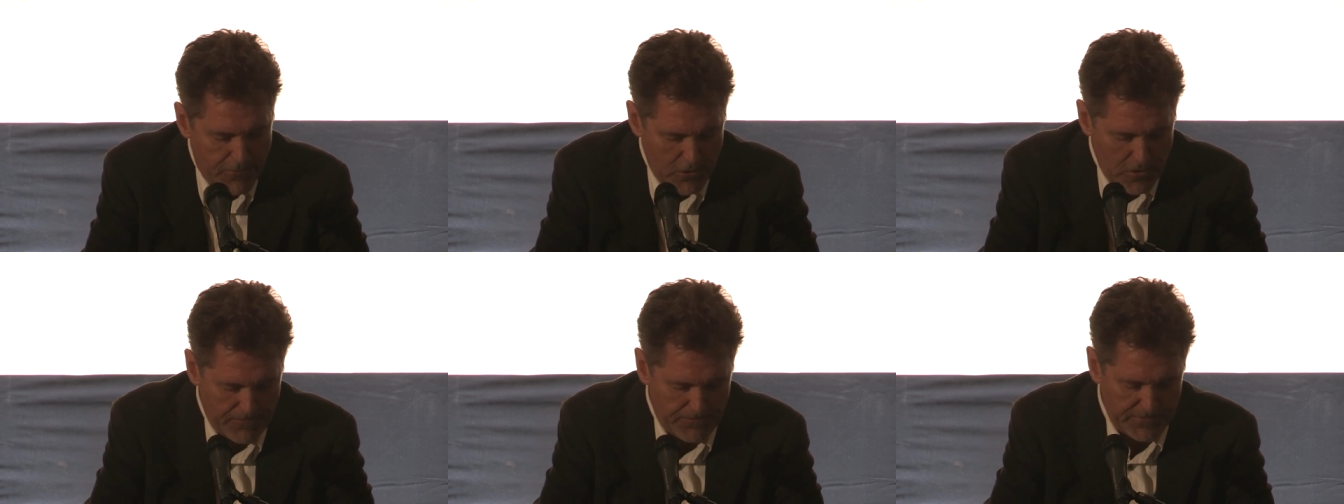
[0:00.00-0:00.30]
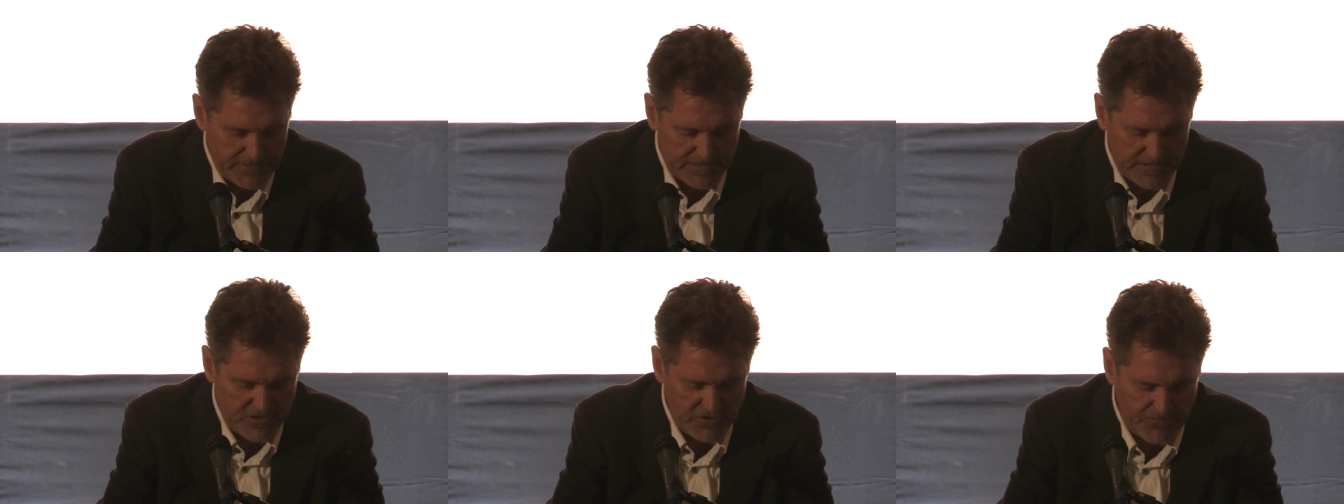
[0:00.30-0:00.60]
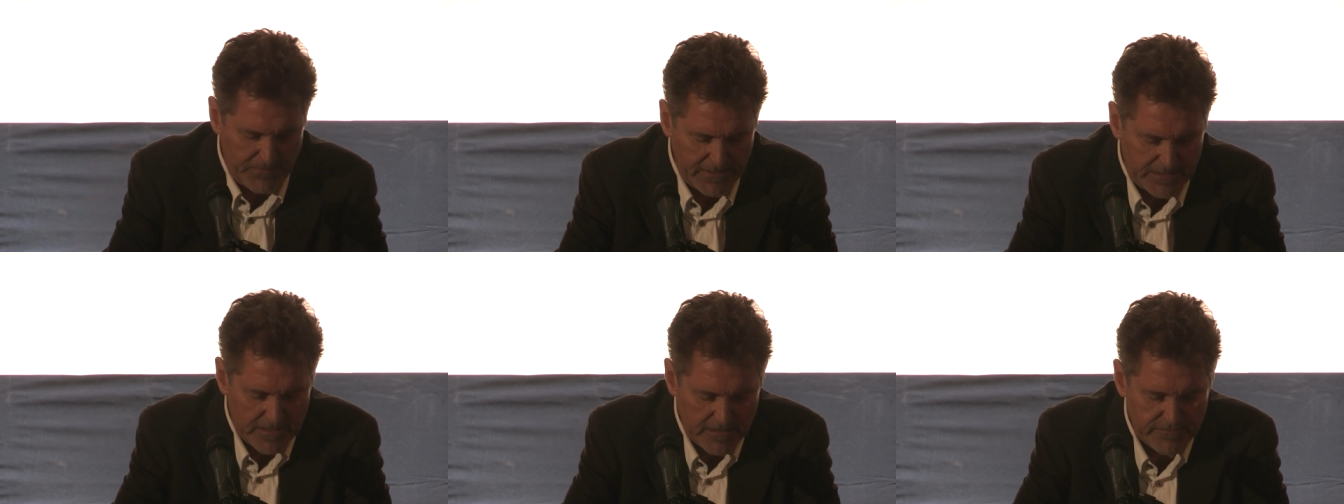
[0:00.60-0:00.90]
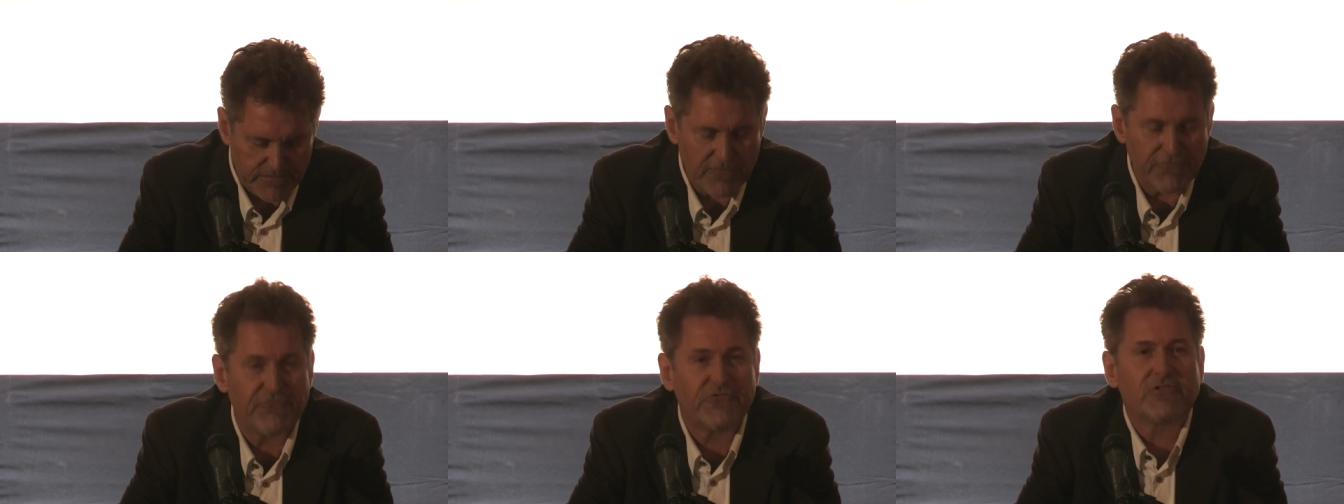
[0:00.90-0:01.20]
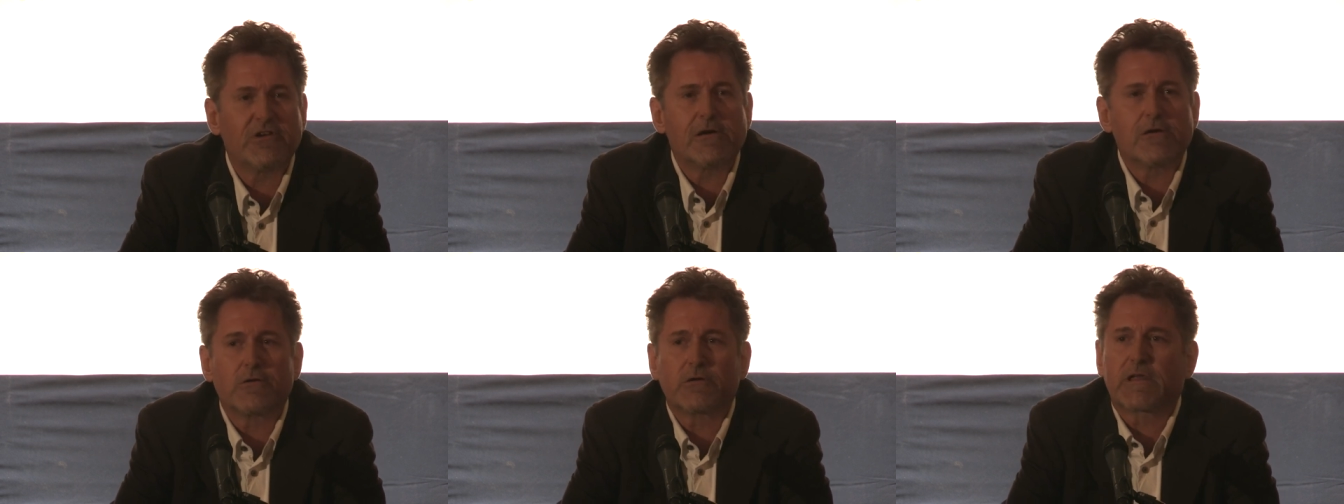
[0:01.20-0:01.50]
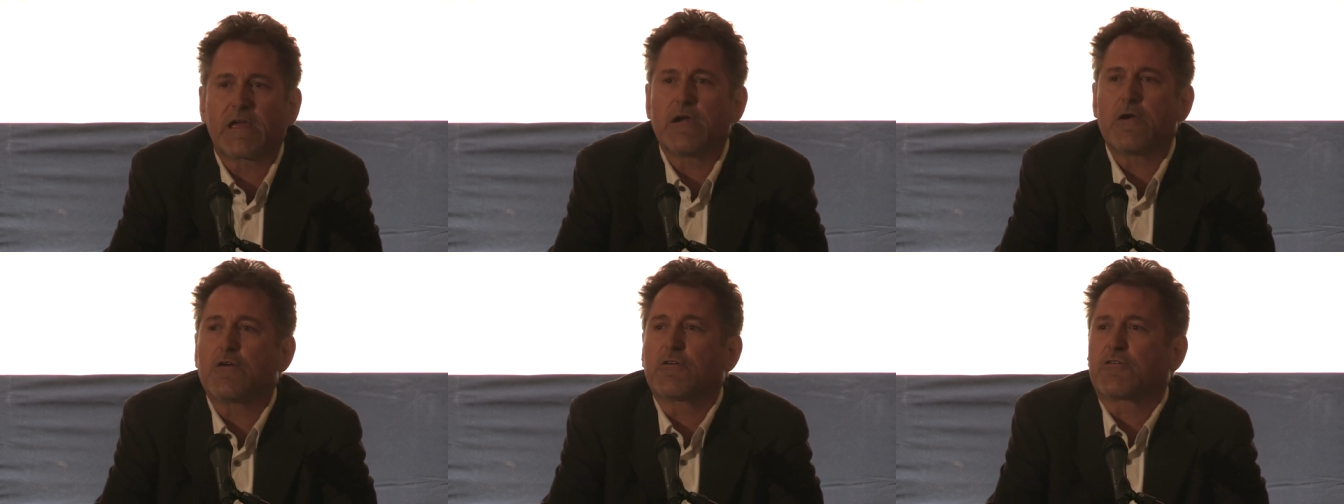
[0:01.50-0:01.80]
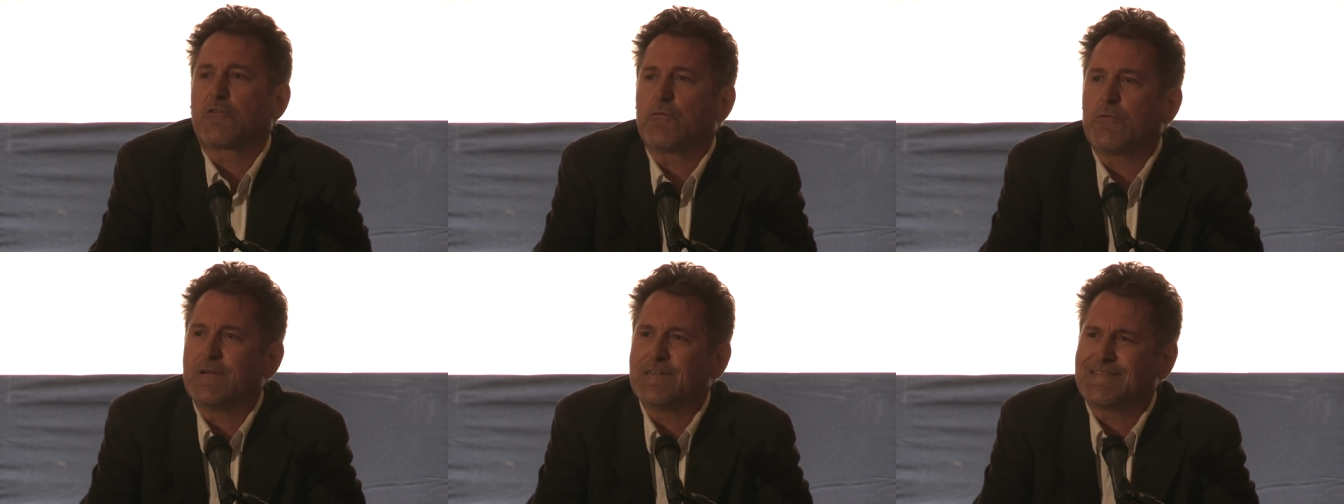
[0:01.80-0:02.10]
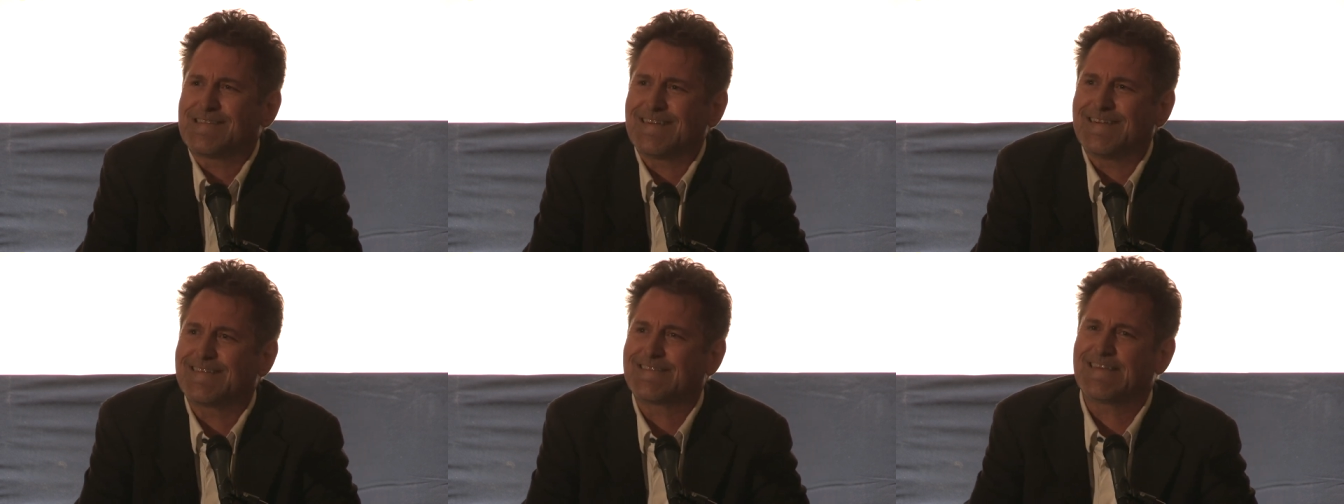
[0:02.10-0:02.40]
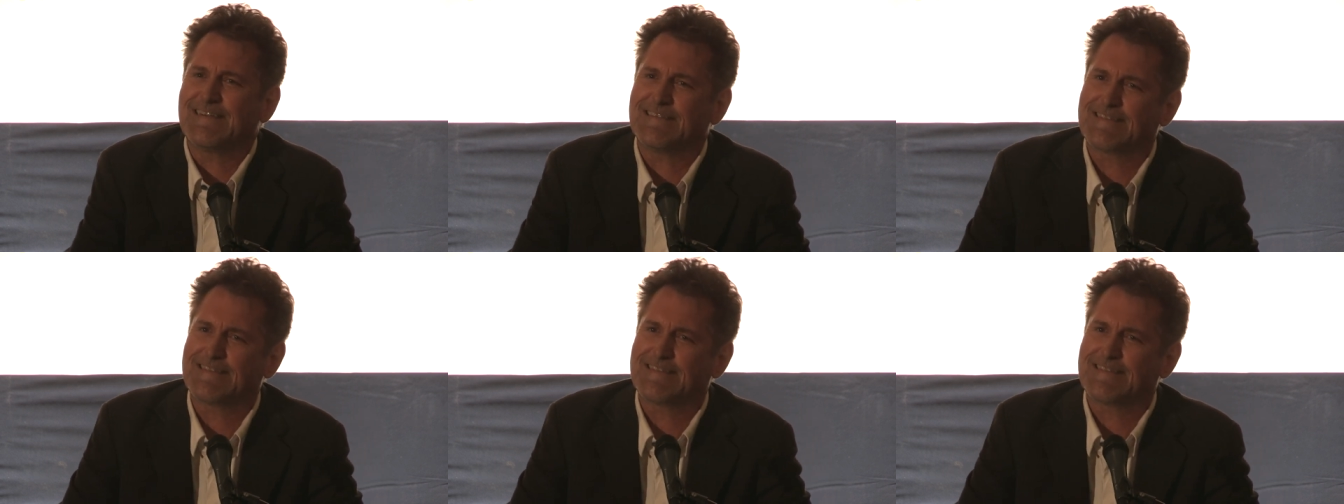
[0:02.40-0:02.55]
purposes because of shared characteristics.